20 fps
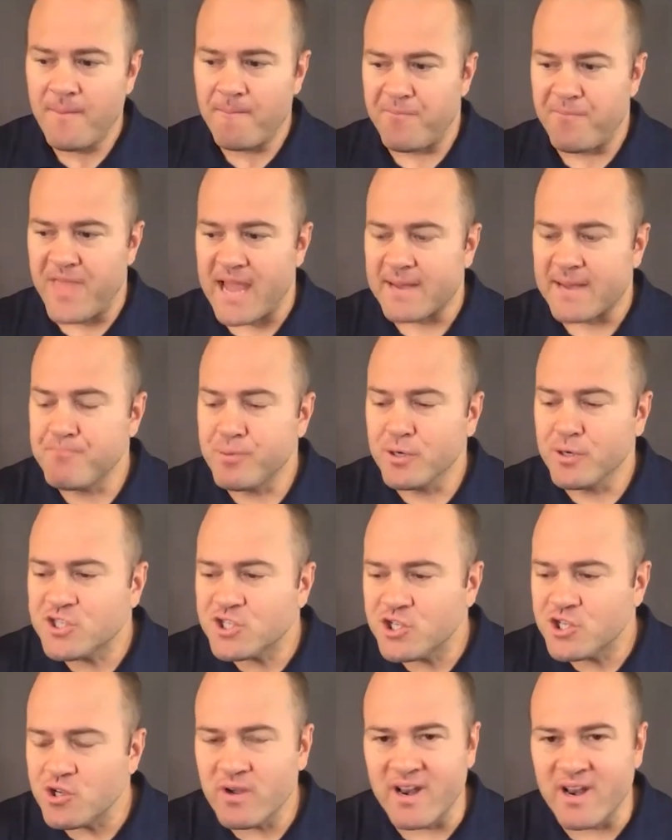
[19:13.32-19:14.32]
that
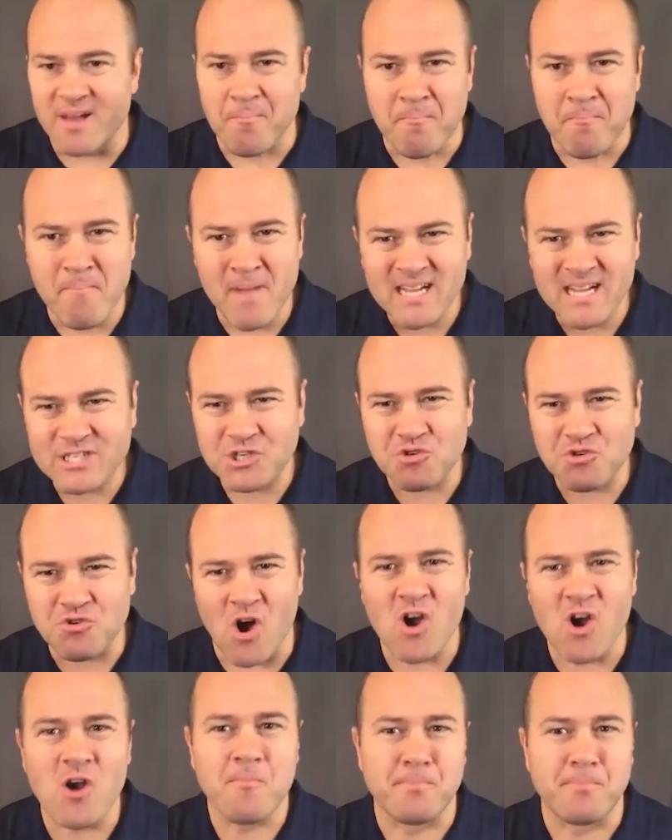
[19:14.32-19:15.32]
puts you in a much
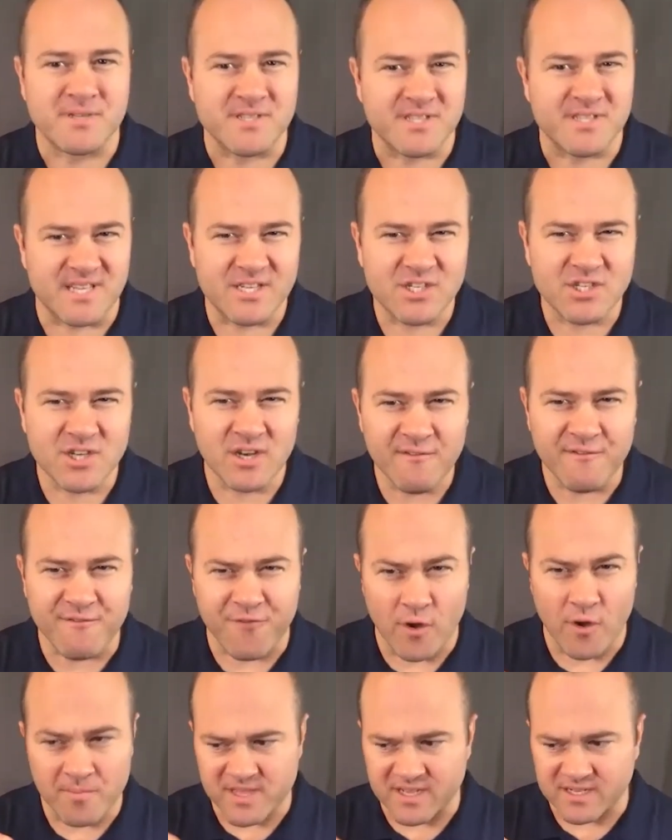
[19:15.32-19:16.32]
stronger position
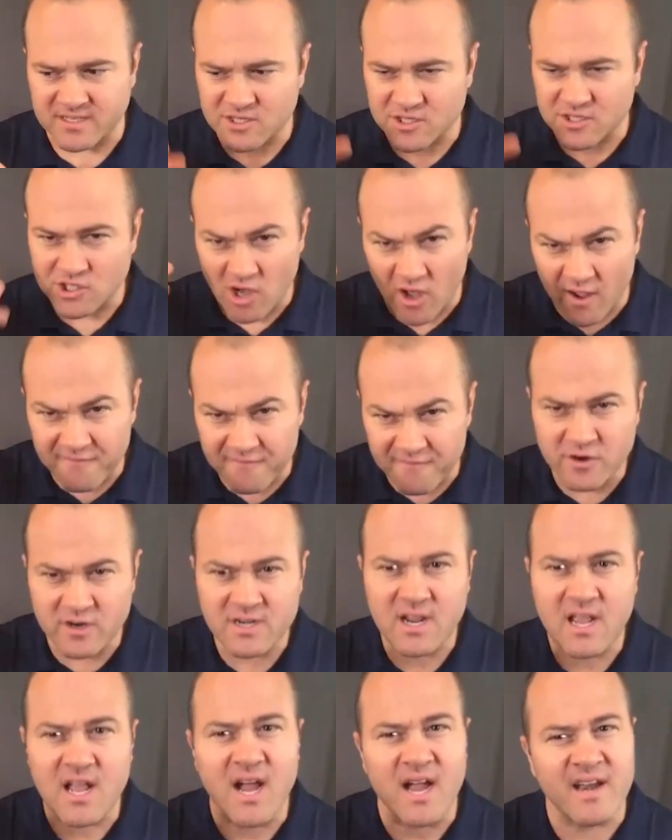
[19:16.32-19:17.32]
from this
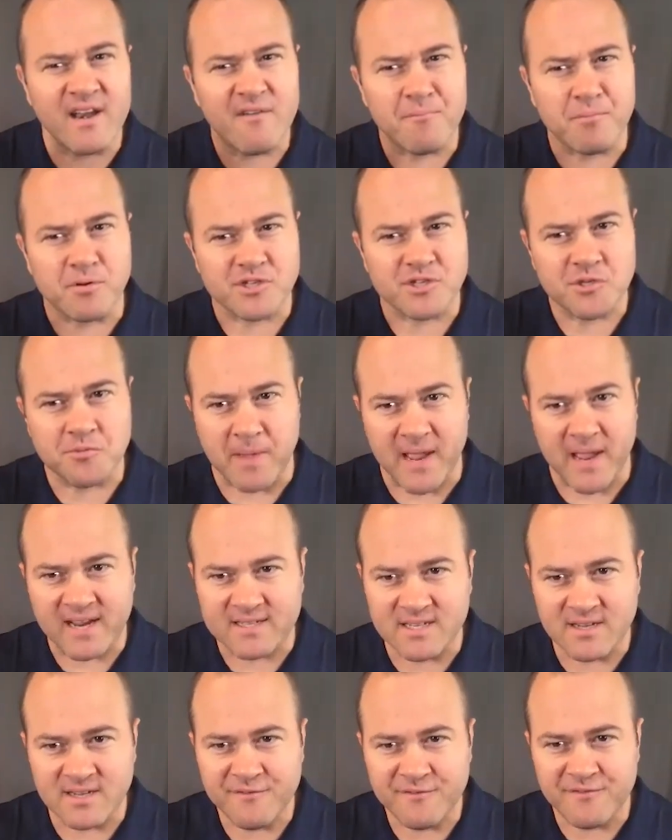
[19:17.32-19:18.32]
sovereign kind of
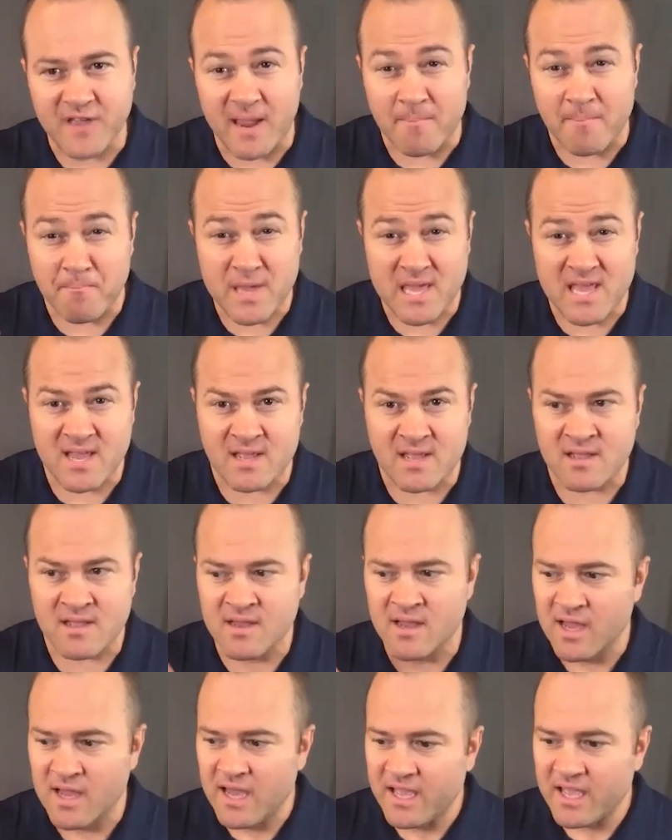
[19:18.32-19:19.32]
perspective and being
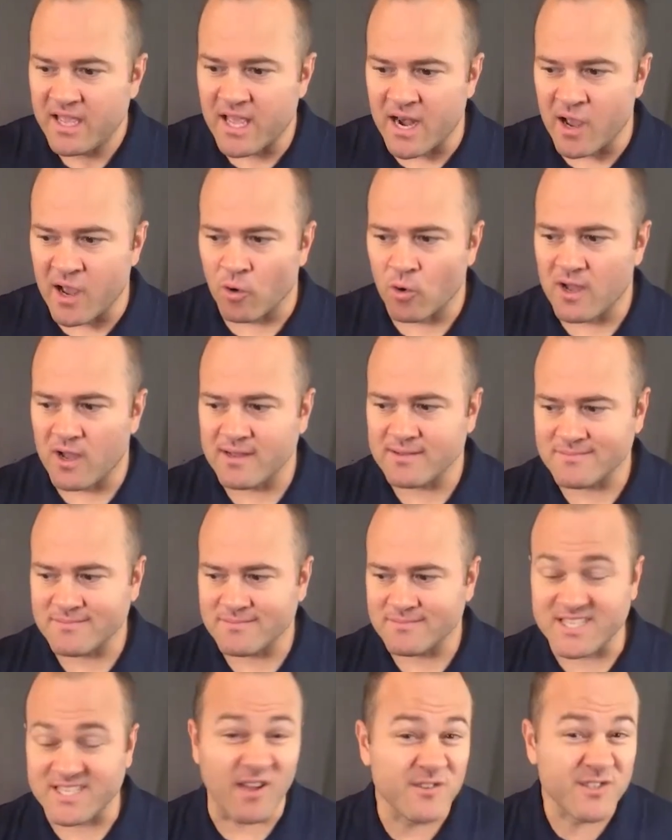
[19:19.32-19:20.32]
you know,
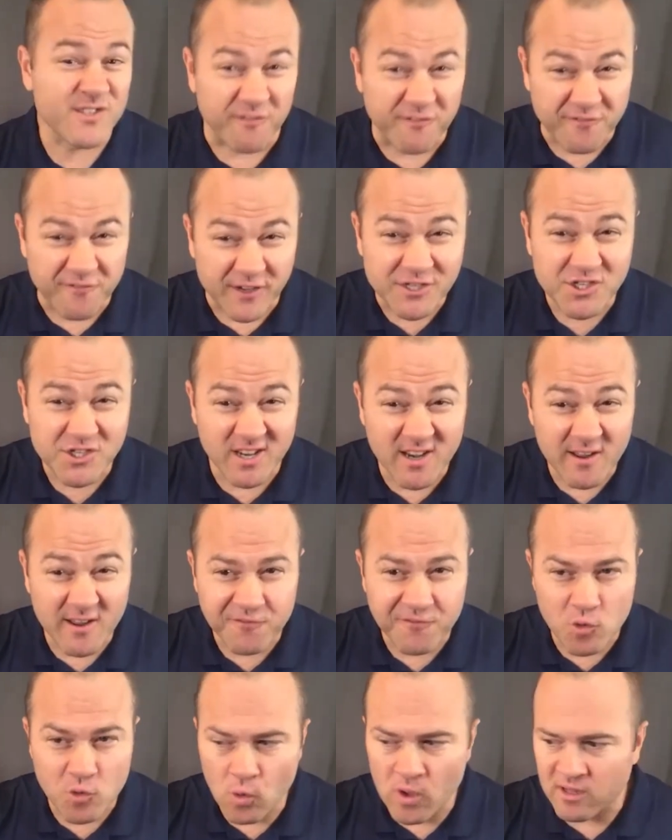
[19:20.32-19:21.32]
self-sufficient,
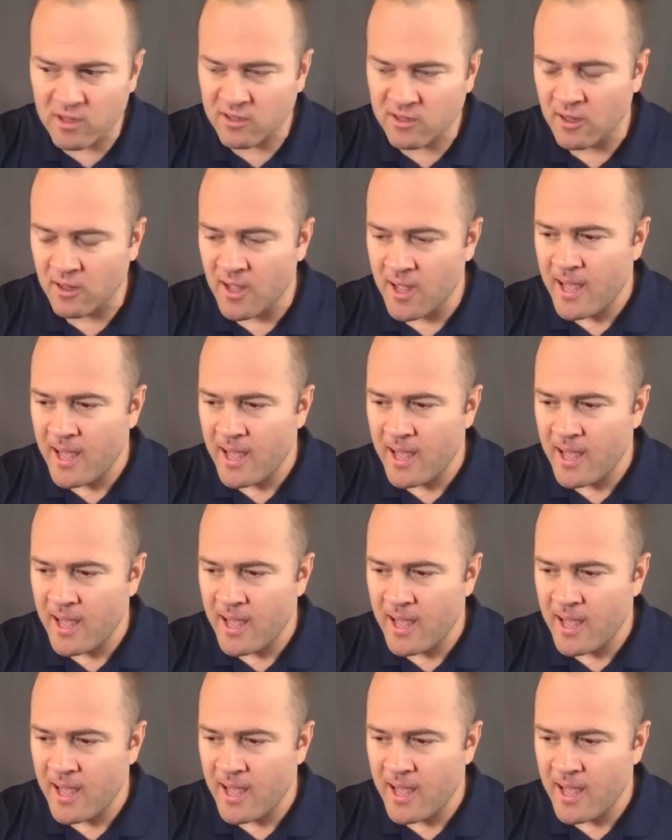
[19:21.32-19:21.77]
if you will.